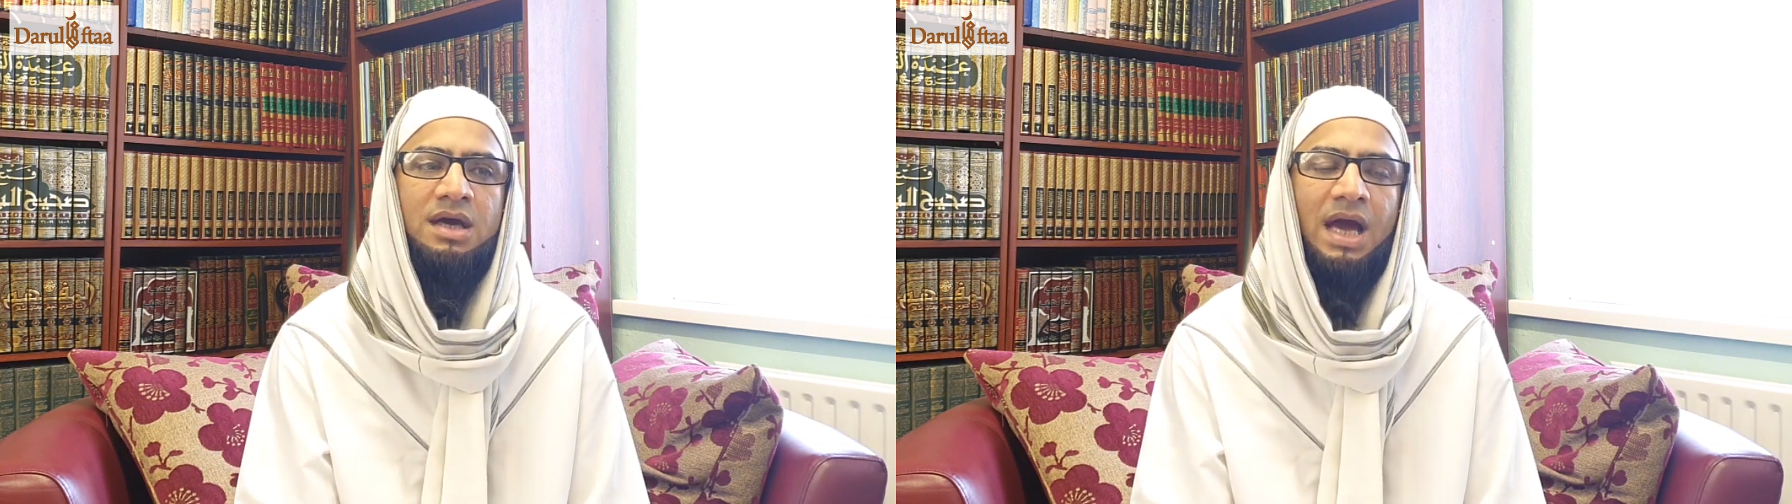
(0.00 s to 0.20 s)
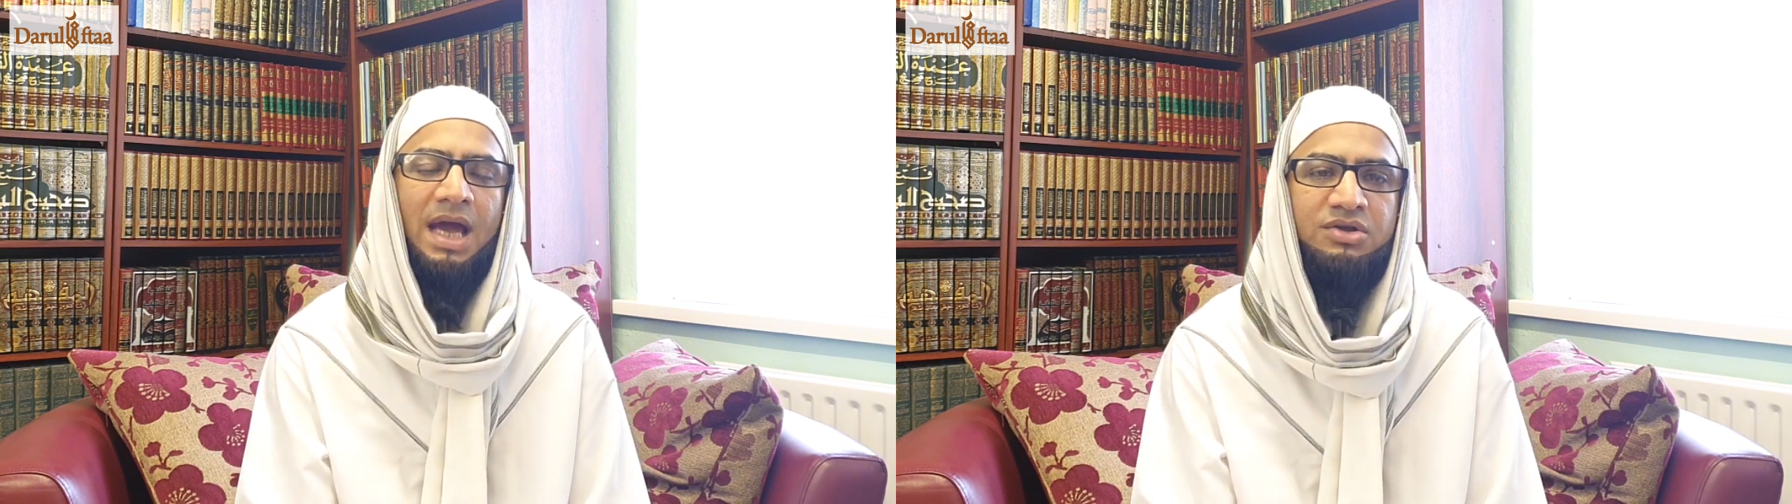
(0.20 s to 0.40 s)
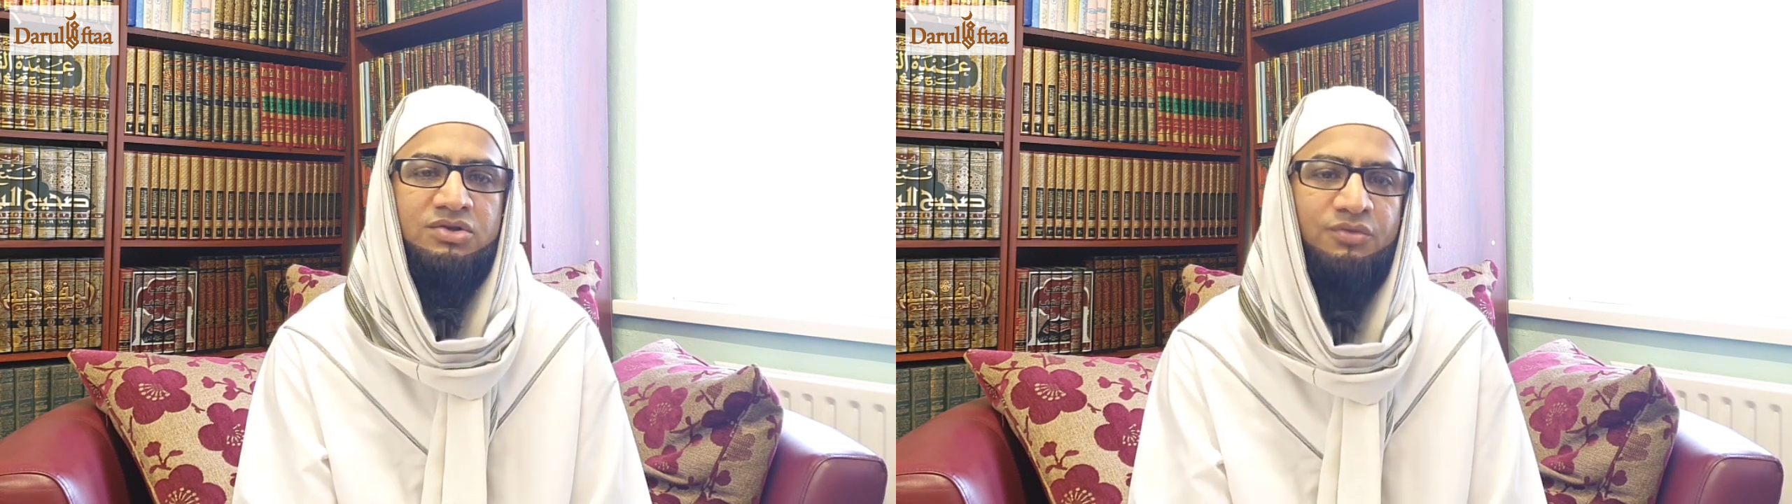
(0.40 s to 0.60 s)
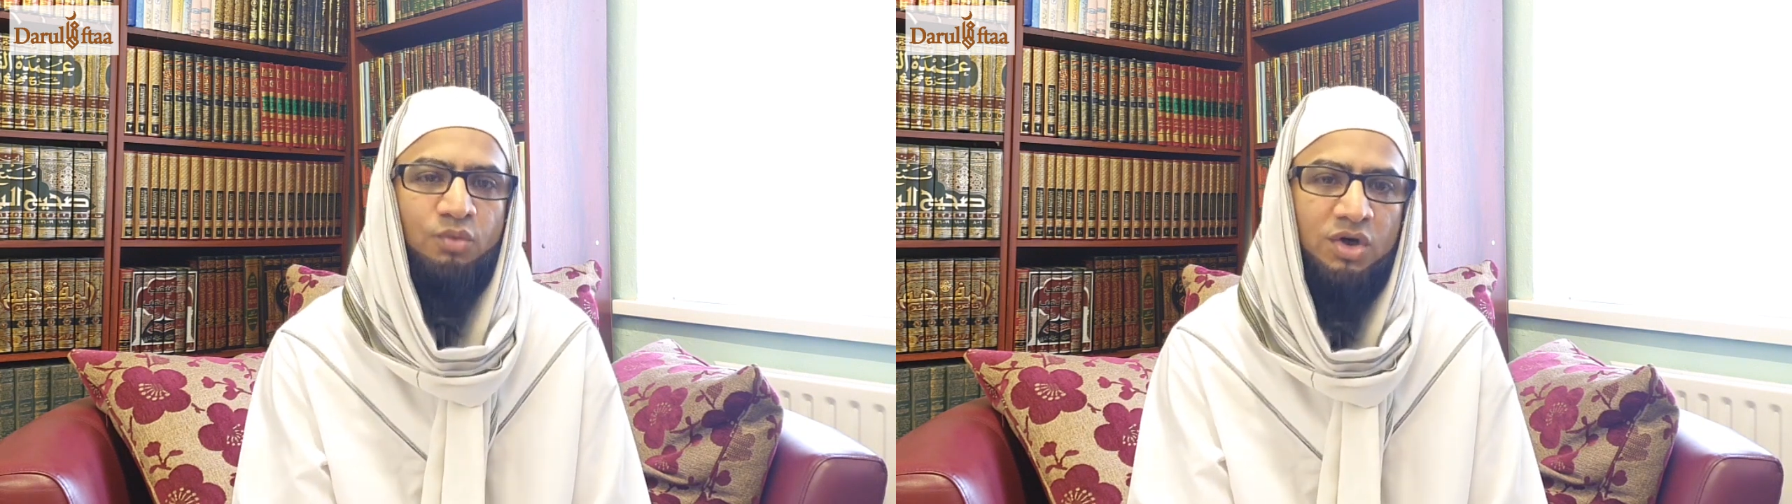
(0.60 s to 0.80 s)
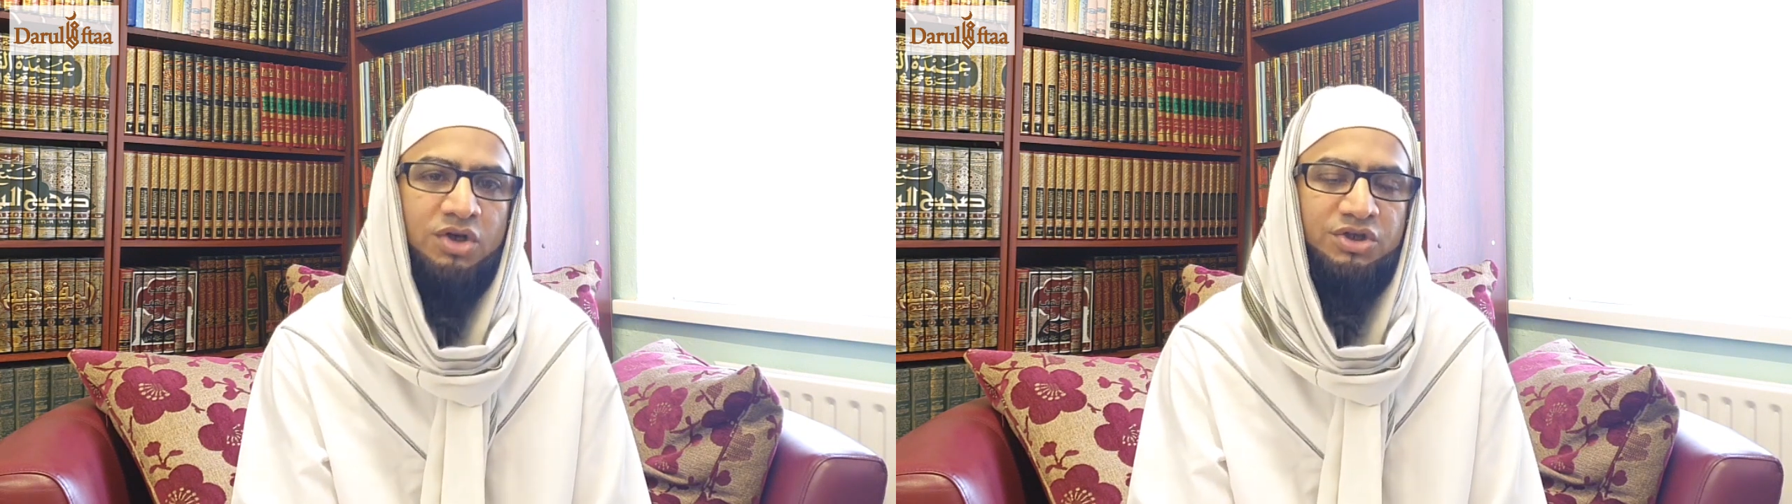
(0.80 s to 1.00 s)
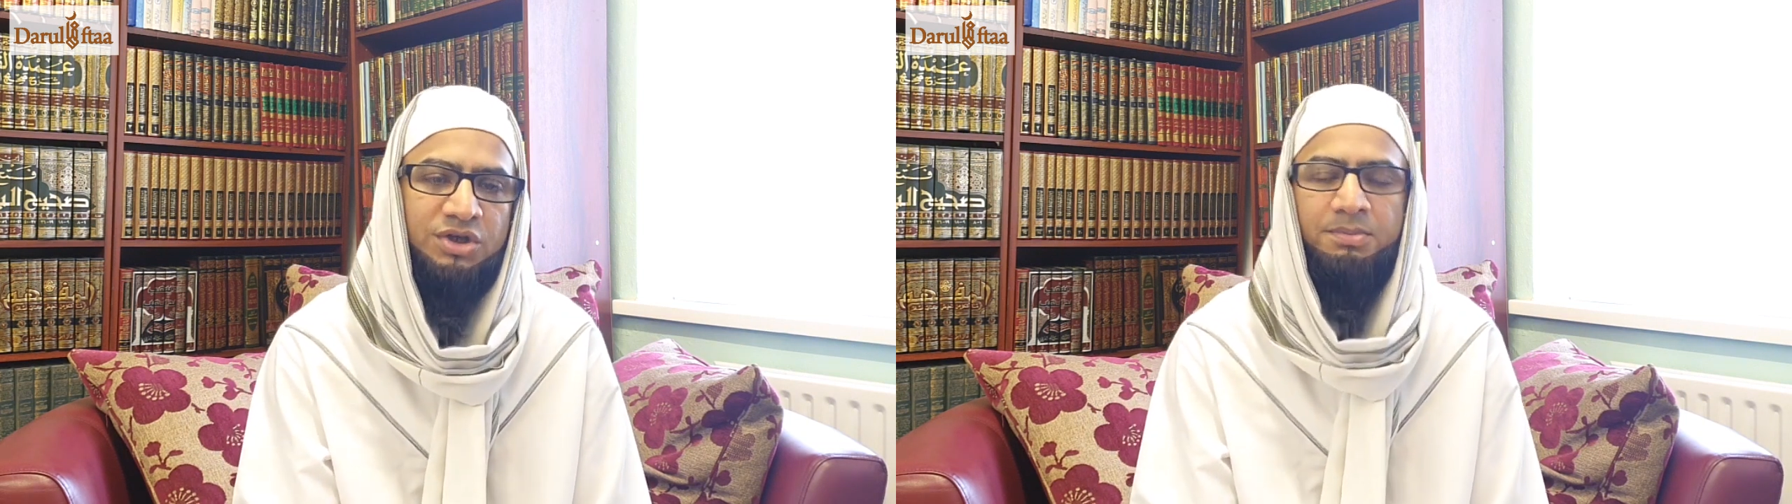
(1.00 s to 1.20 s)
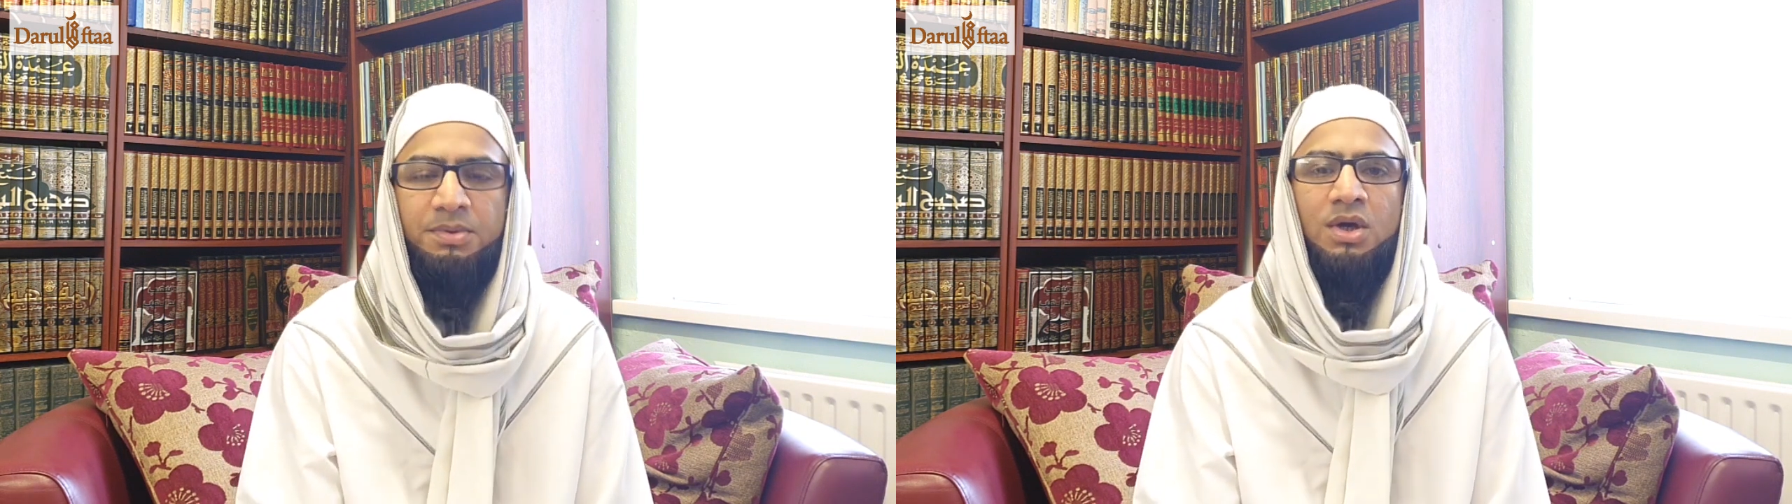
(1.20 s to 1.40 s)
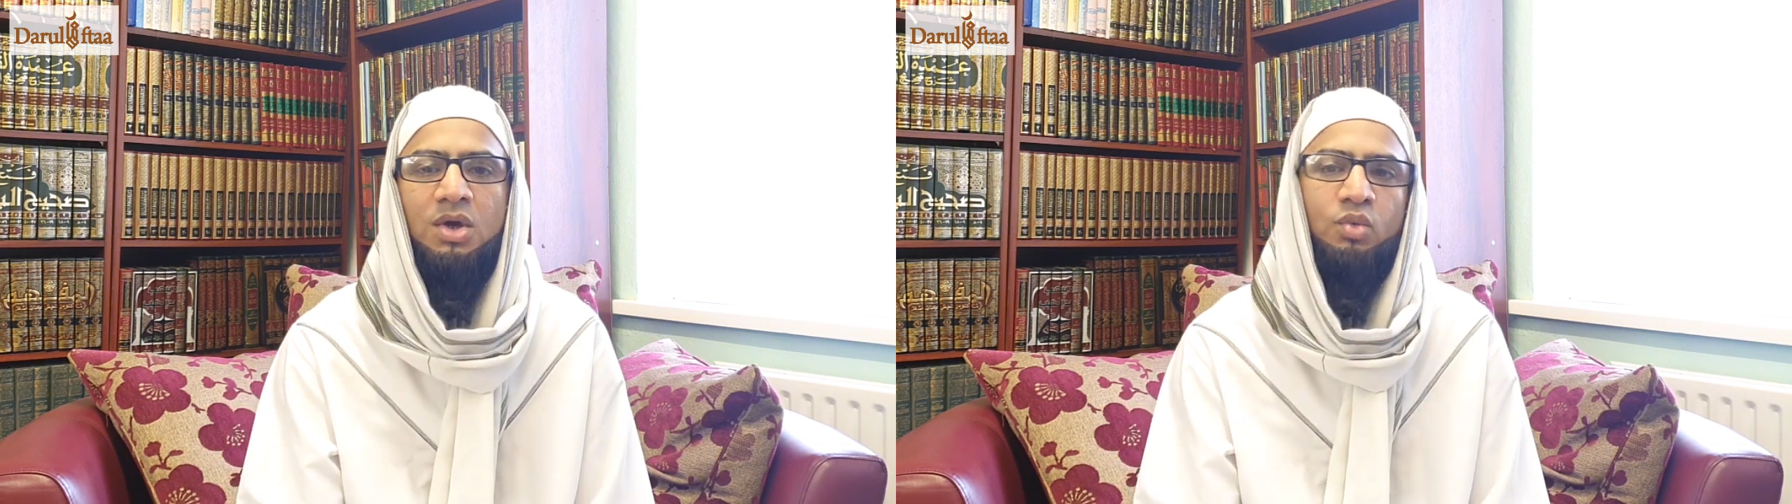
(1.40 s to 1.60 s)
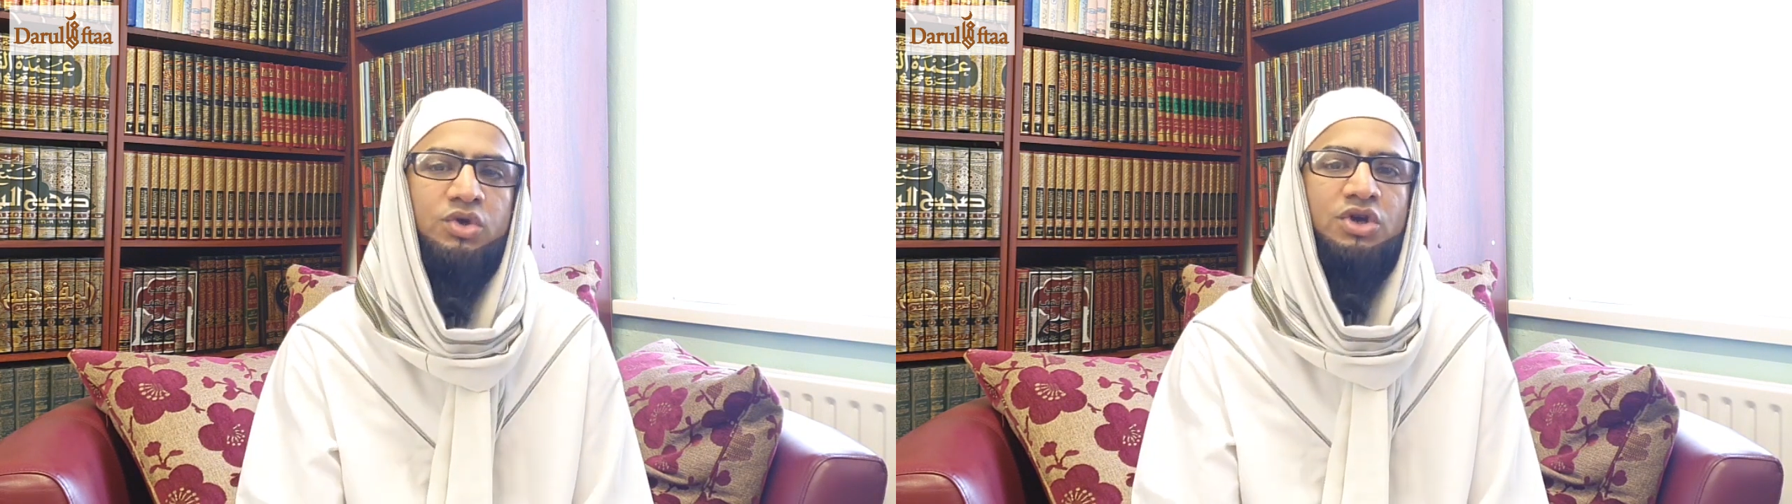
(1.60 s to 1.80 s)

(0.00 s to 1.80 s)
acts of worship which